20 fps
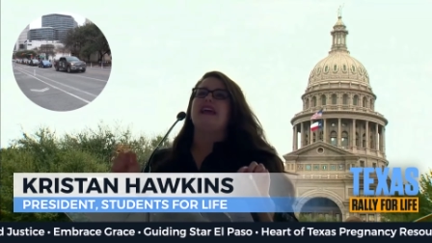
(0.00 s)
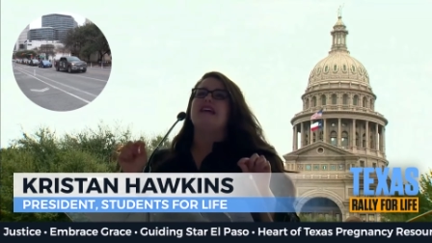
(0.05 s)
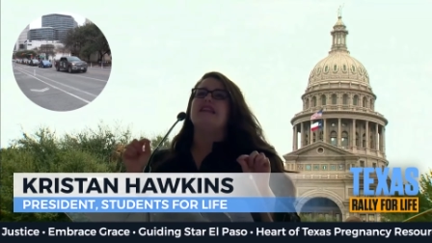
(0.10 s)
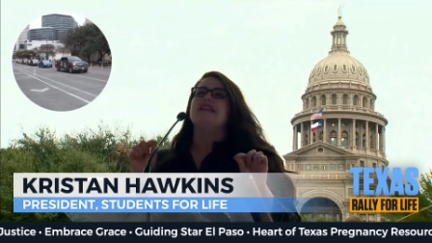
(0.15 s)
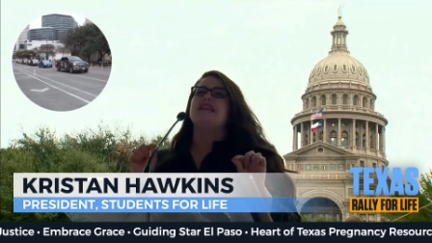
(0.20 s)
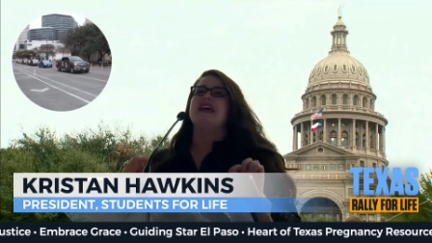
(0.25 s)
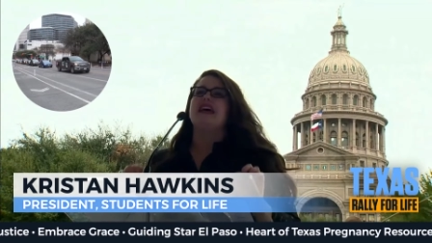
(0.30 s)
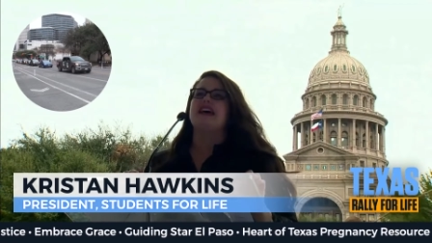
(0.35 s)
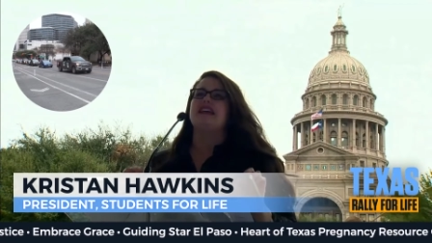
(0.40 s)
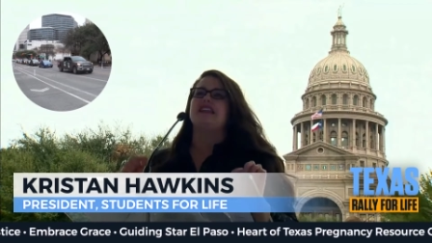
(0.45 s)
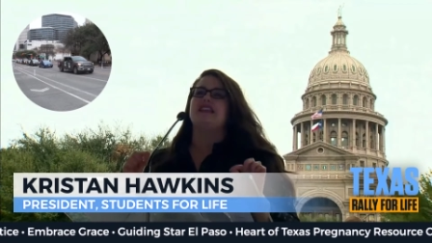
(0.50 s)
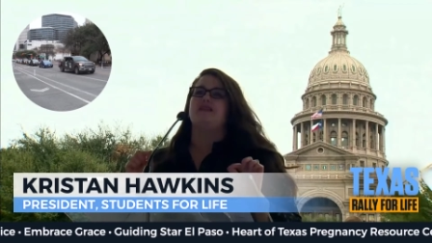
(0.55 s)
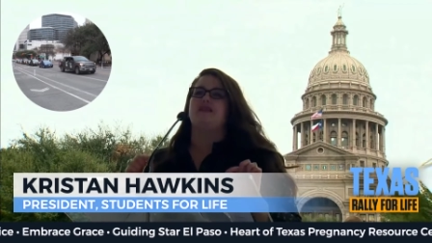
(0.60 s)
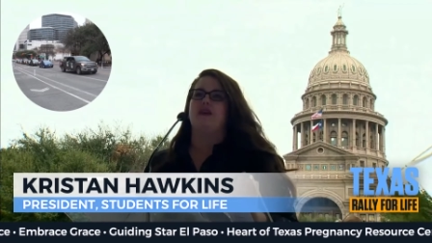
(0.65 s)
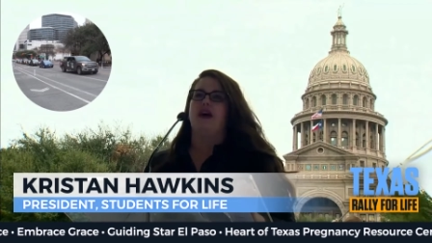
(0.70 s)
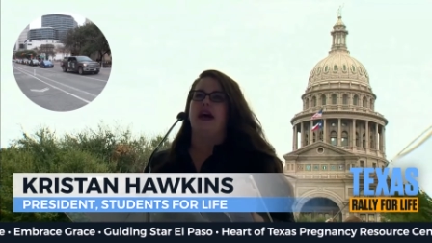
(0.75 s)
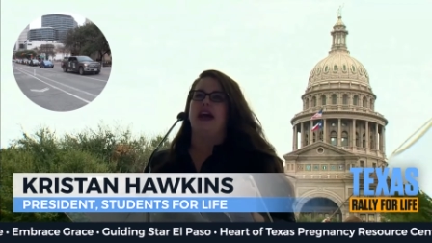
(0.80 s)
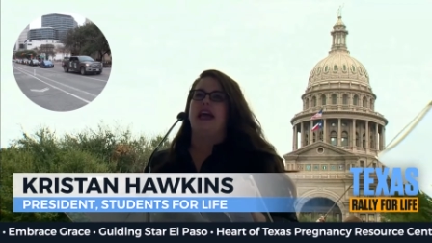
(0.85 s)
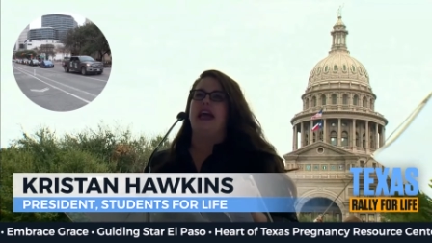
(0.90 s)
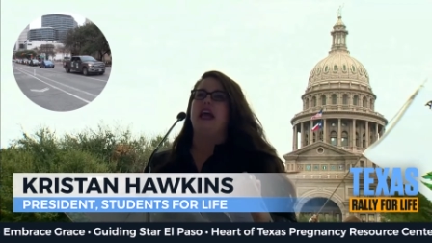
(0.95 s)
this
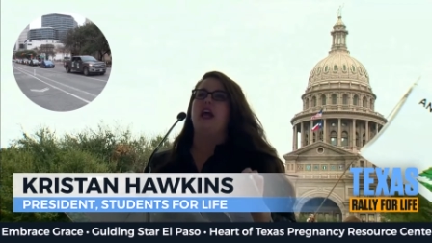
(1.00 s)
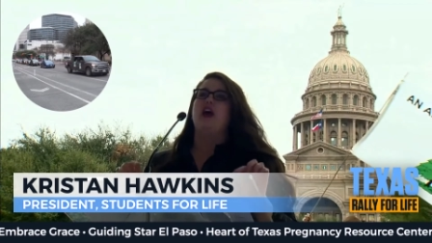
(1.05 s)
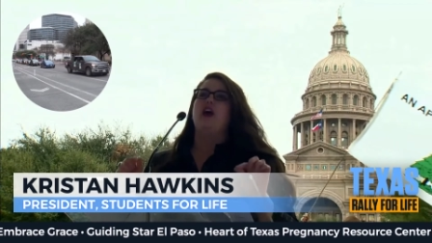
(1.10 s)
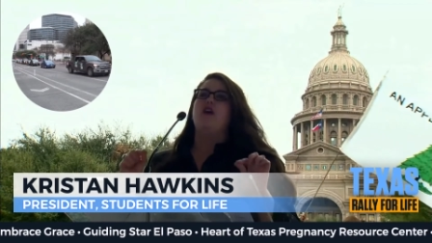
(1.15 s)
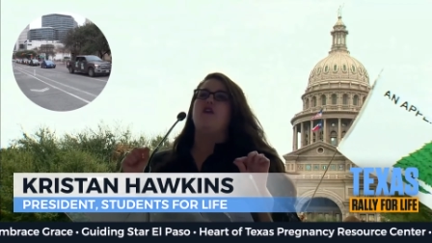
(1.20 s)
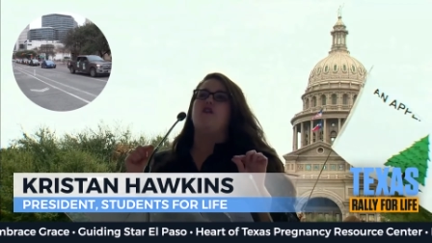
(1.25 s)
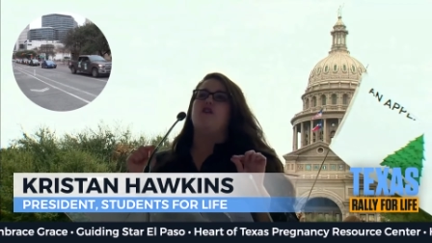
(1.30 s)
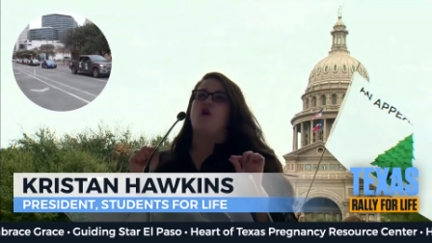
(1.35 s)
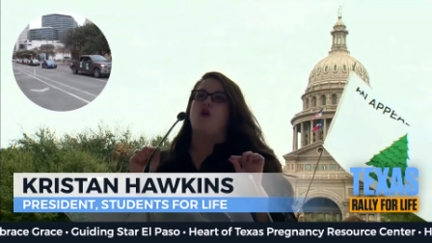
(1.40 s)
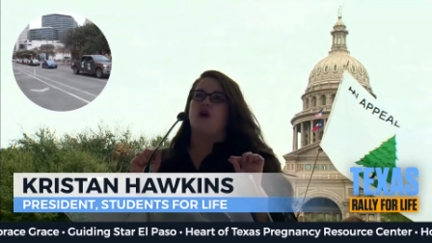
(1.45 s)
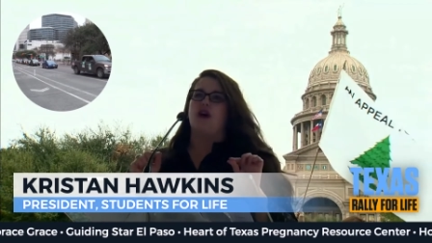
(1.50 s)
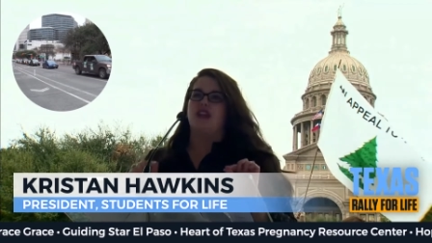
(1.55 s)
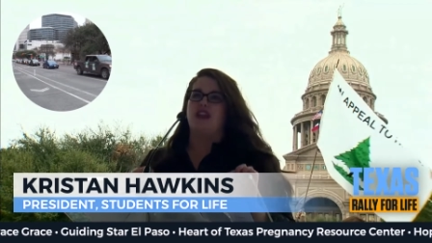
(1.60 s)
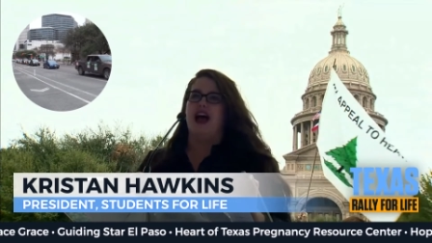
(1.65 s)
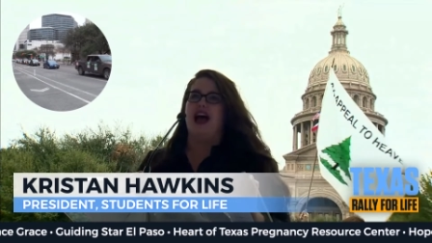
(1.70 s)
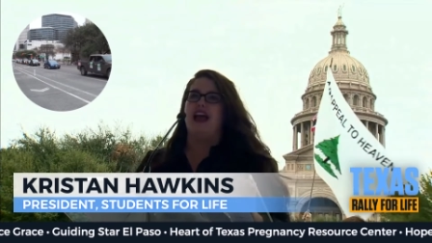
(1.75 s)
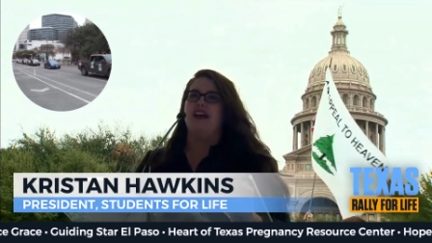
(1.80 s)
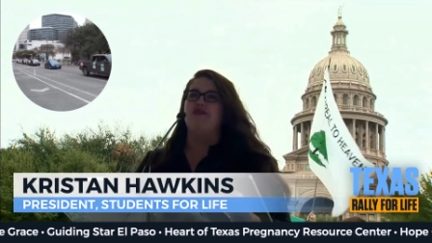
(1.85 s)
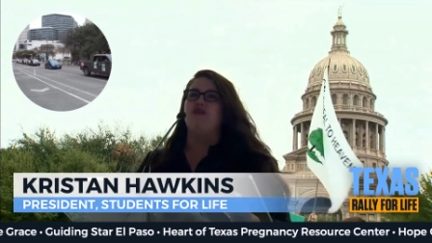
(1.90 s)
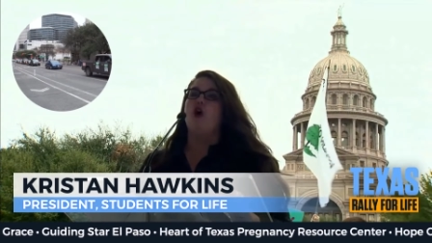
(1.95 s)
fight for
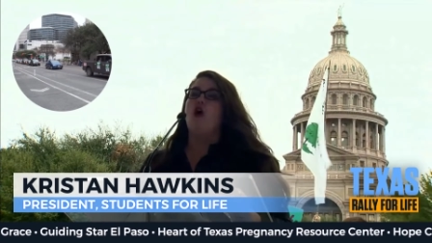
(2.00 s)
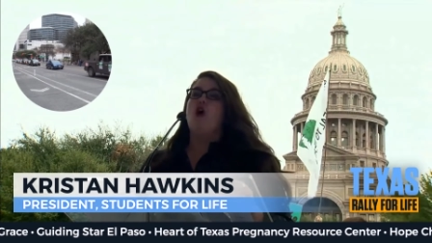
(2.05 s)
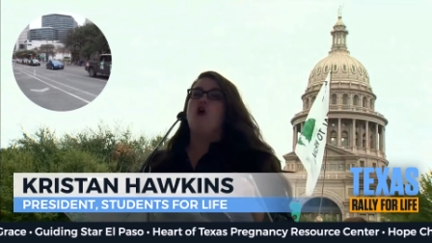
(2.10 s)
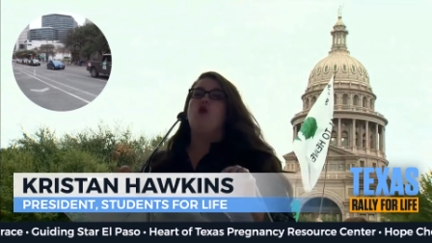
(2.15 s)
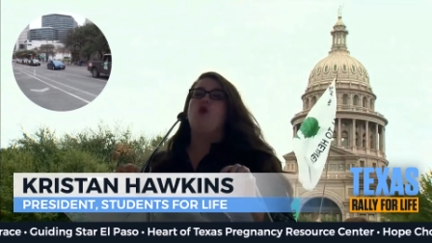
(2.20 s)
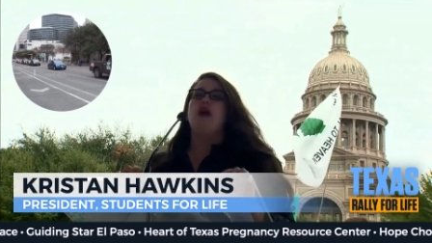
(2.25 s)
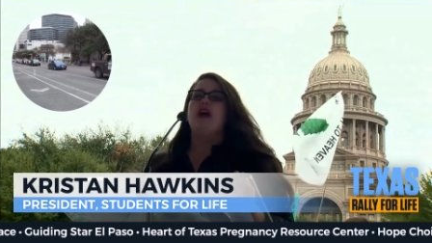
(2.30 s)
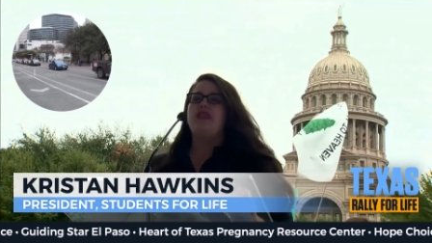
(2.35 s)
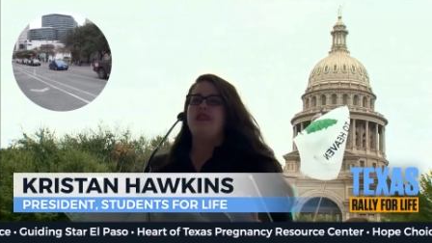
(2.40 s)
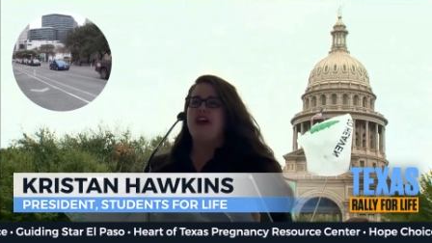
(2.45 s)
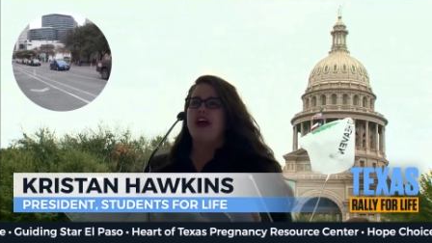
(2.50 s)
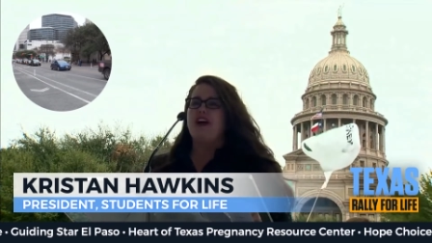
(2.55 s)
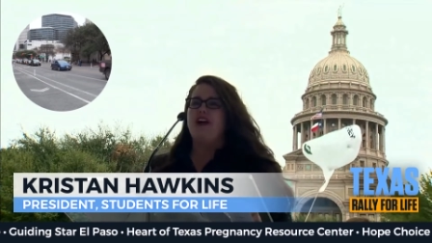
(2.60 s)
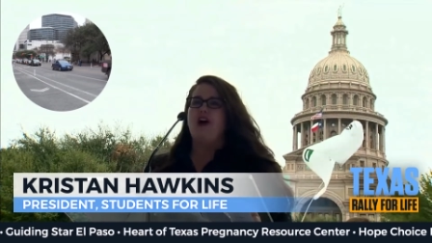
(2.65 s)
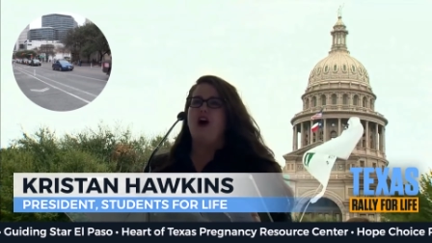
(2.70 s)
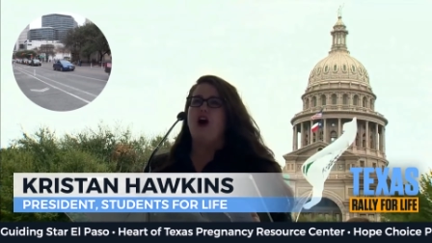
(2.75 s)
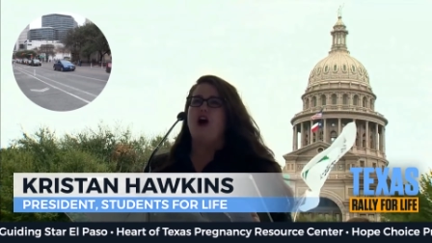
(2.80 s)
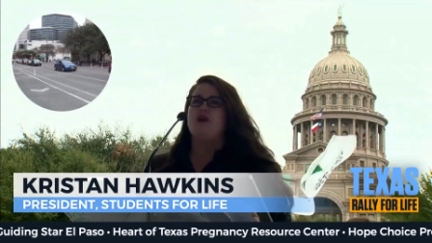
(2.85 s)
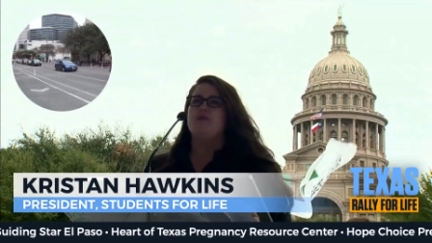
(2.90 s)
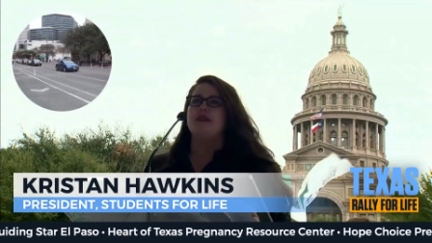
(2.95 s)
life. With
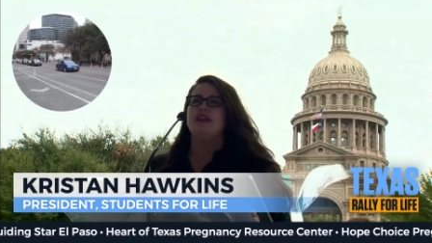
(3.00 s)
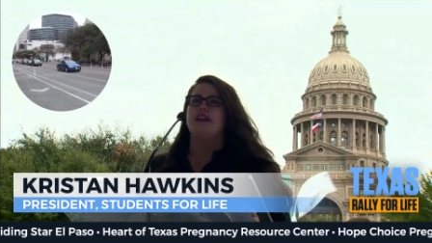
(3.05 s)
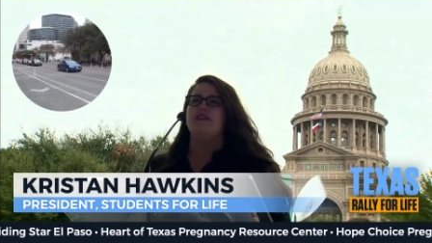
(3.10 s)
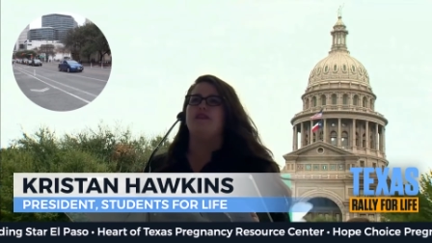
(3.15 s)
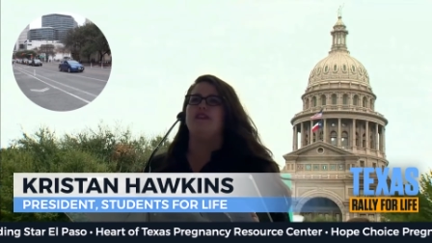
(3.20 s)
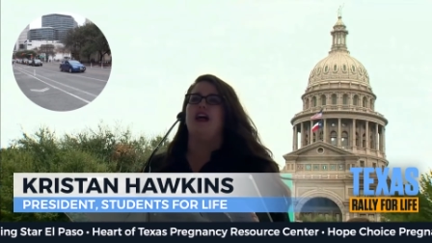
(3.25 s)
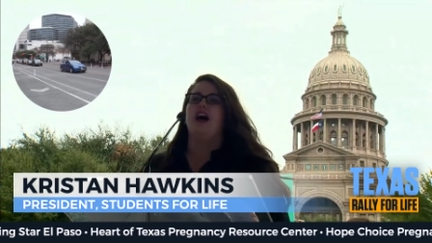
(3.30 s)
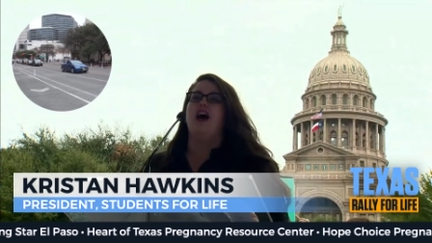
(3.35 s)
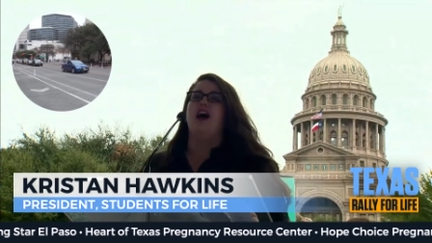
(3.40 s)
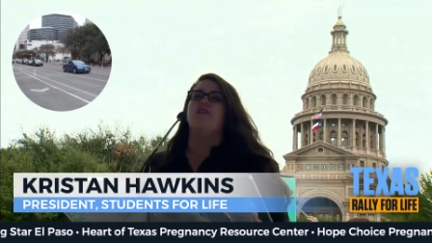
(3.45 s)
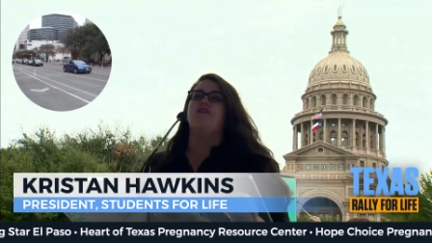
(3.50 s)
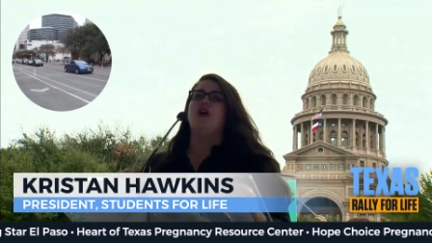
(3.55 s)
our army of love,